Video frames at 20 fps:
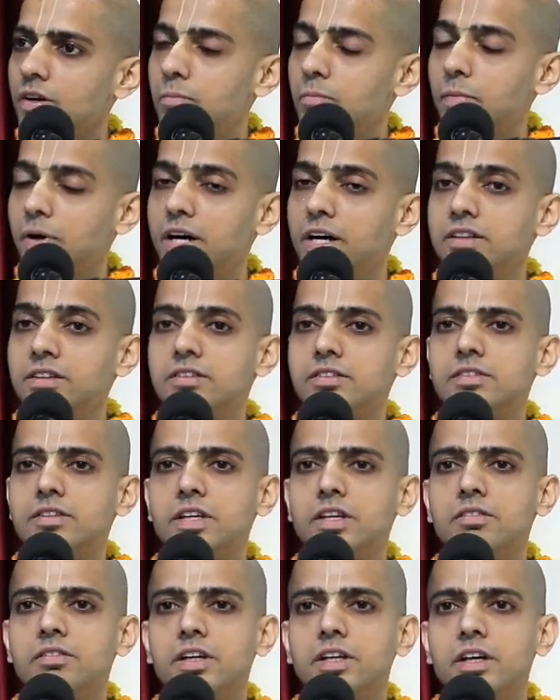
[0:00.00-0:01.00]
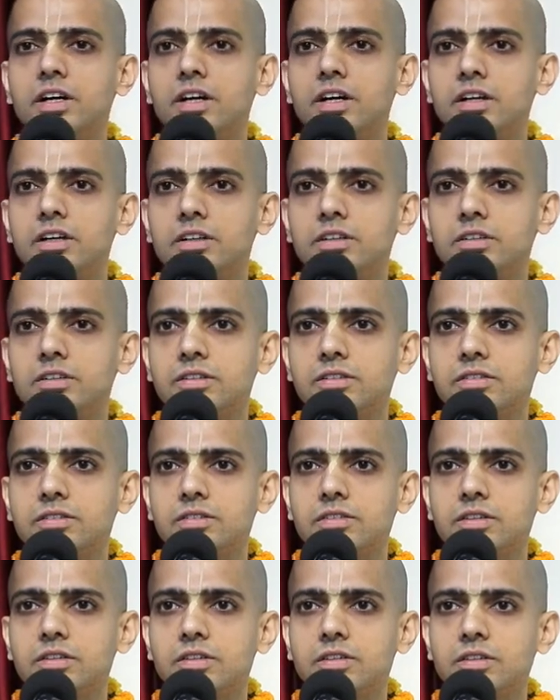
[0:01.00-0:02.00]
Mahat Sevaya.
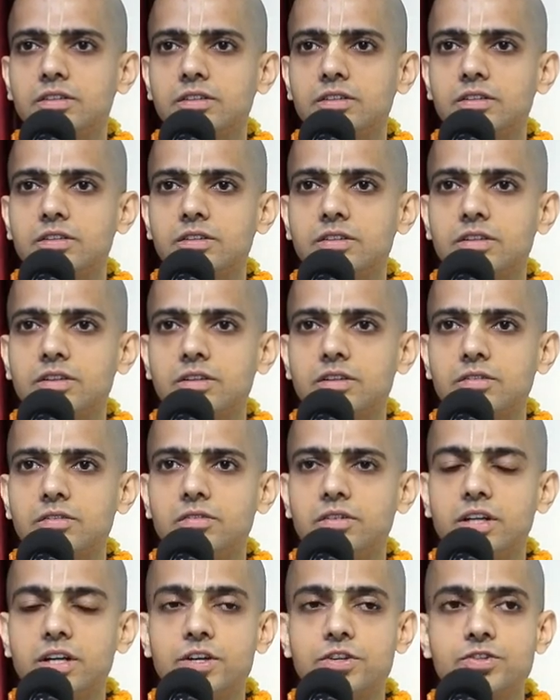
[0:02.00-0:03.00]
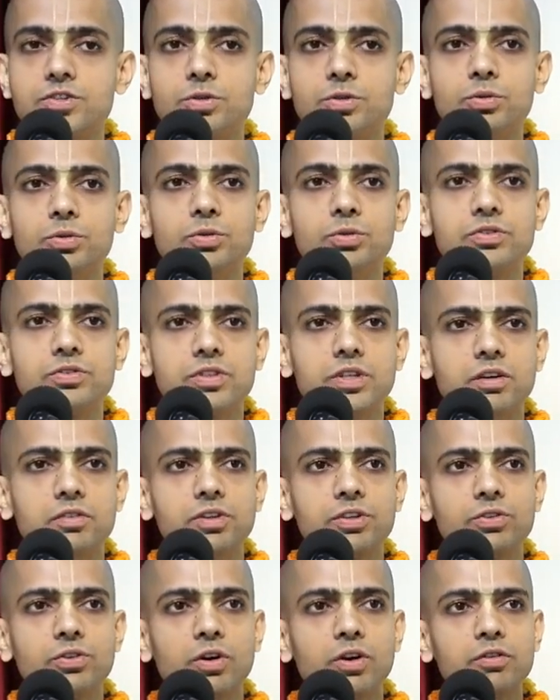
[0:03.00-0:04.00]
One has to do
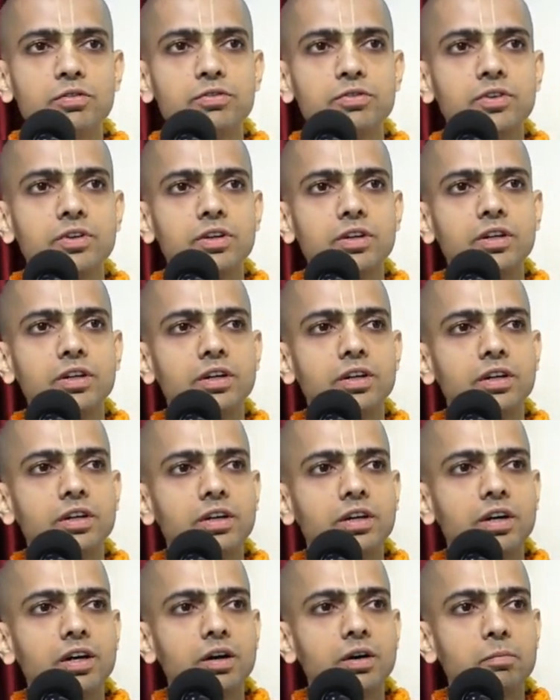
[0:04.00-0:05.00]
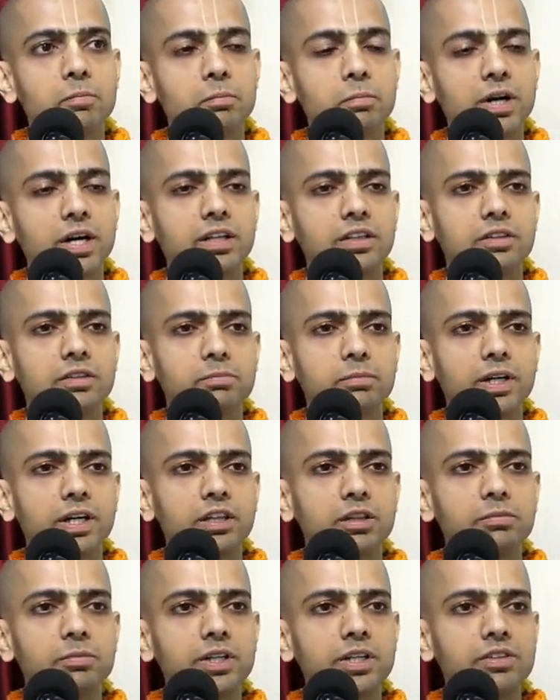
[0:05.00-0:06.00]
service of Mahat.
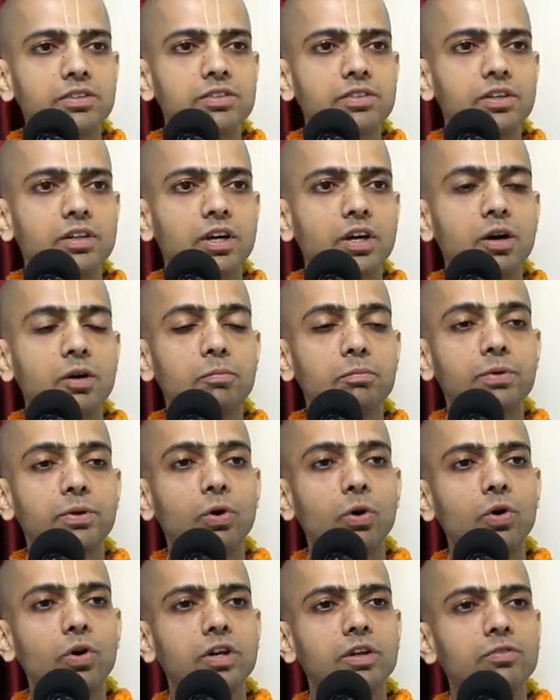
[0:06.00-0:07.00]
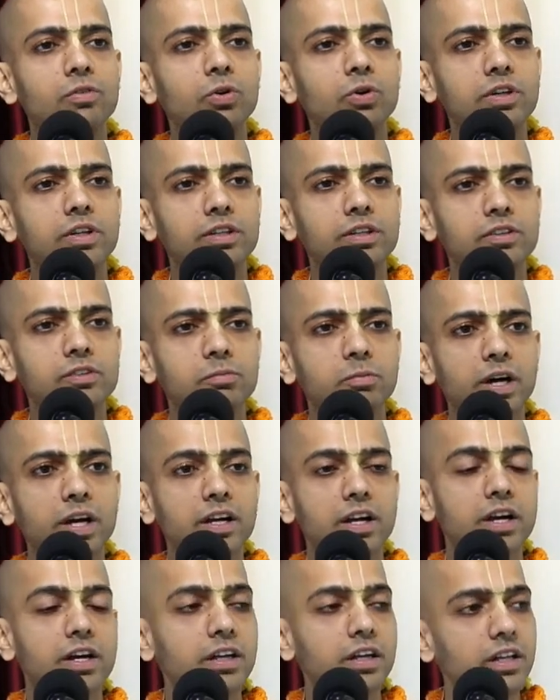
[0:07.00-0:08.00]
Mahat means pure devotees. By
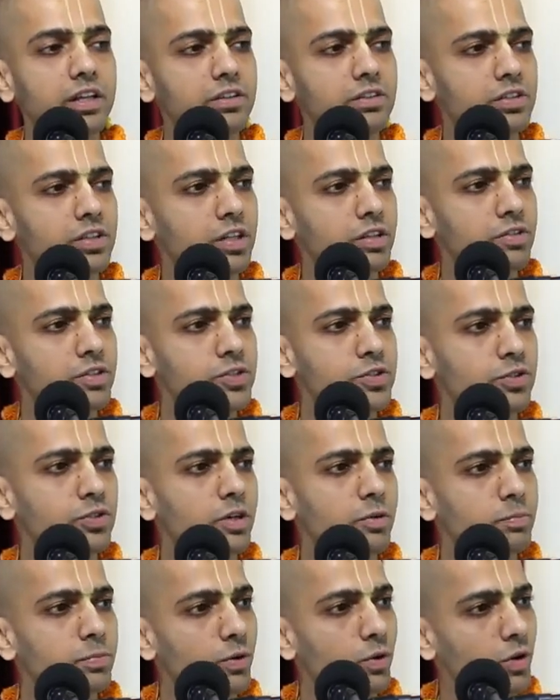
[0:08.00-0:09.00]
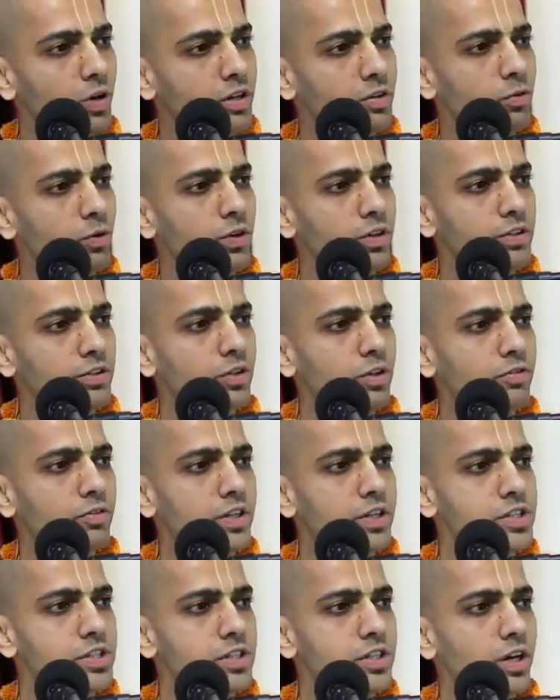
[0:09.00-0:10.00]
rendering service to the pure devotees of
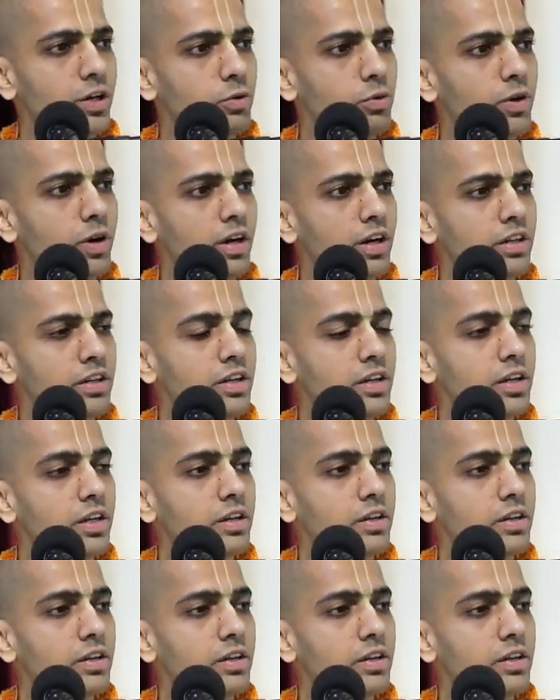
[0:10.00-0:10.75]
Krishna who are